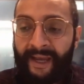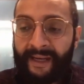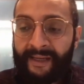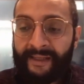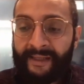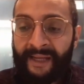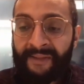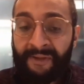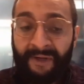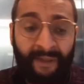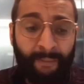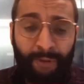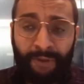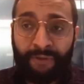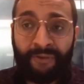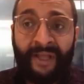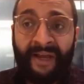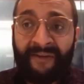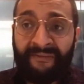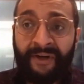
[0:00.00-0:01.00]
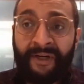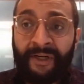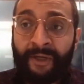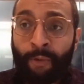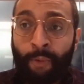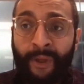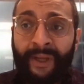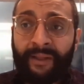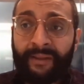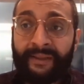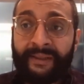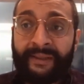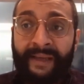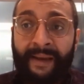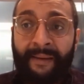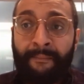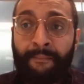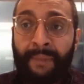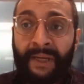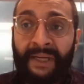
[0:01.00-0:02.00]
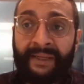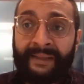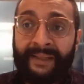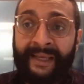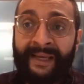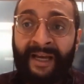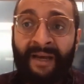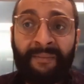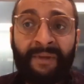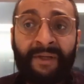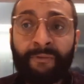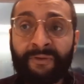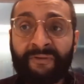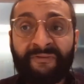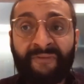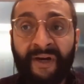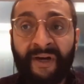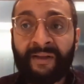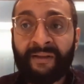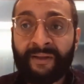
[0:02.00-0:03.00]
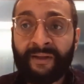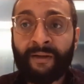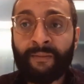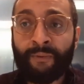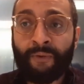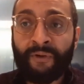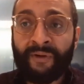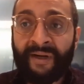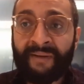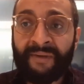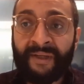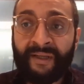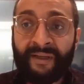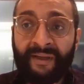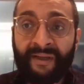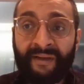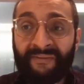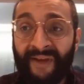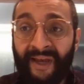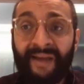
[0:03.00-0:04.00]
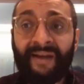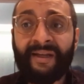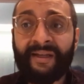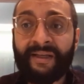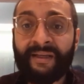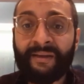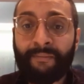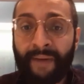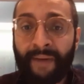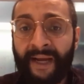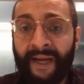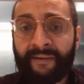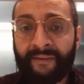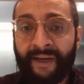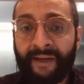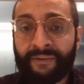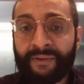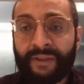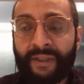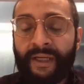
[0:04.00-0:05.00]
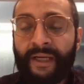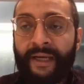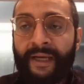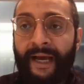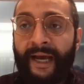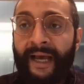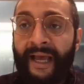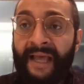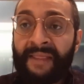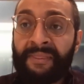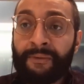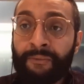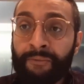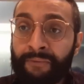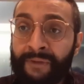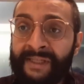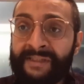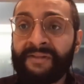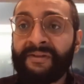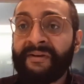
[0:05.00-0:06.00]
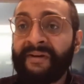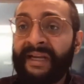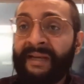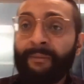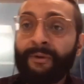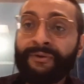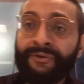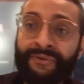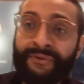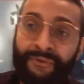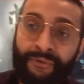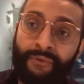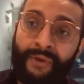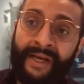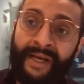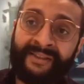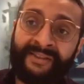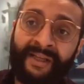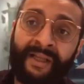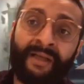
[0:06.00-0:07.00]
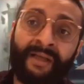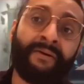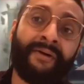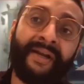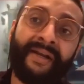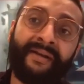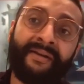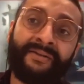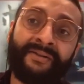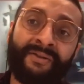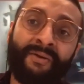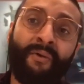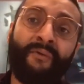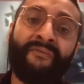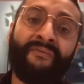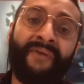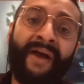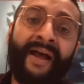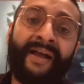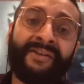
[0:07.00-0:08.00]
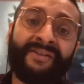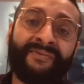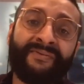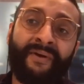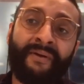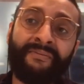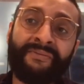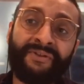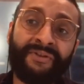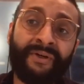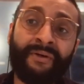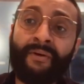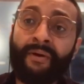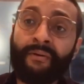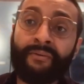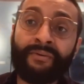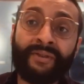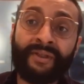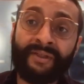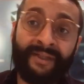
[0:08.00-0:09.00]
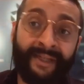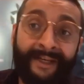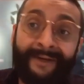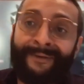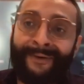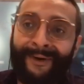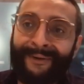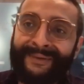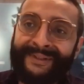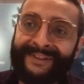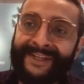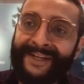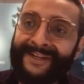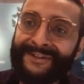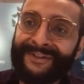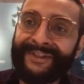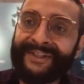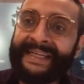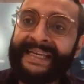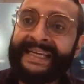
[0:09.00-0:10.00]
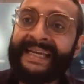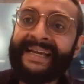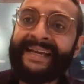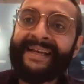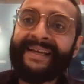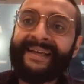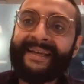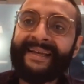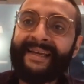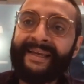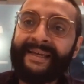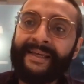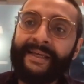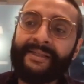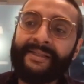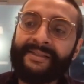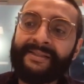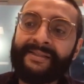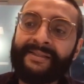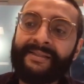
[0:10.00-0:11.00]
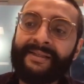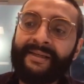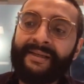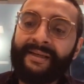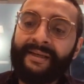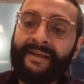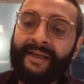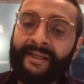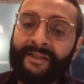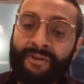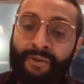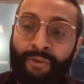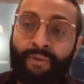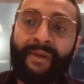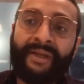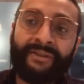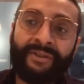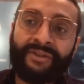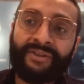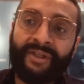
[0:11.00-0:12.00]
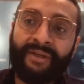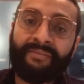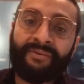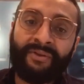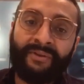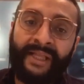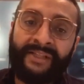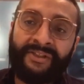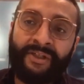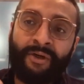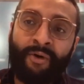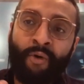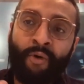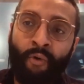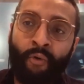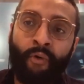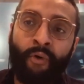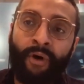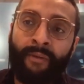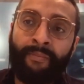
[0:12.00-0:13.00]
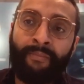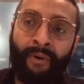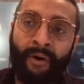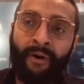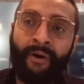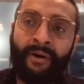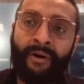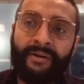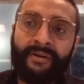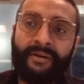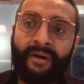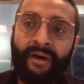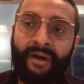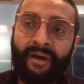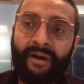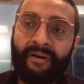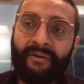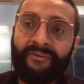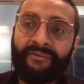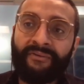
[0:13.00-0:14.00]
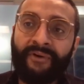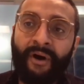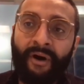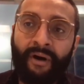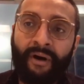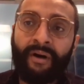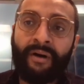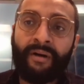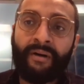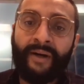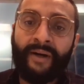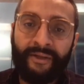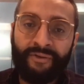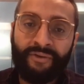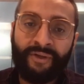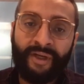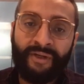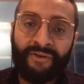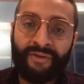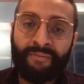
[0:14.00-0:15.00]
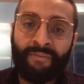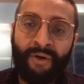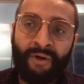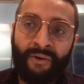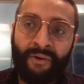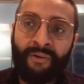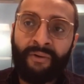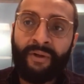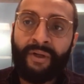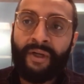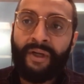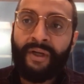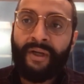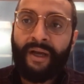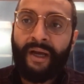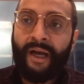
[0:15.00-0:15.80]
And they're able to do that very quickly, but they come in with very little programming, if any, background. And the reason they're able to accelerate so fast from zero to hero essentially is through mentorship. So that's a core part of our education model.